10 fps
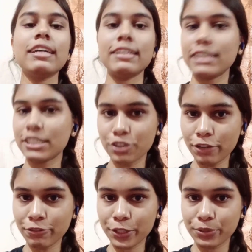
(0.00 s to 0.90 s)
That's all
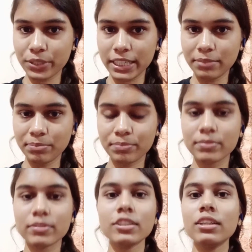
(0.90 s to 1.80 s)
for today.
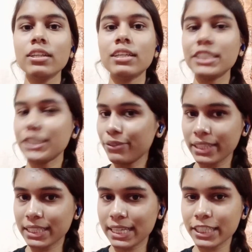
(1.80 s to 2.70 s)
See you in
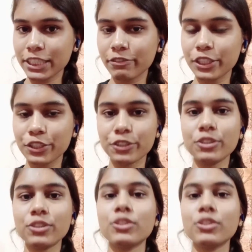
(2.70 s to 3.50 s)
the next video.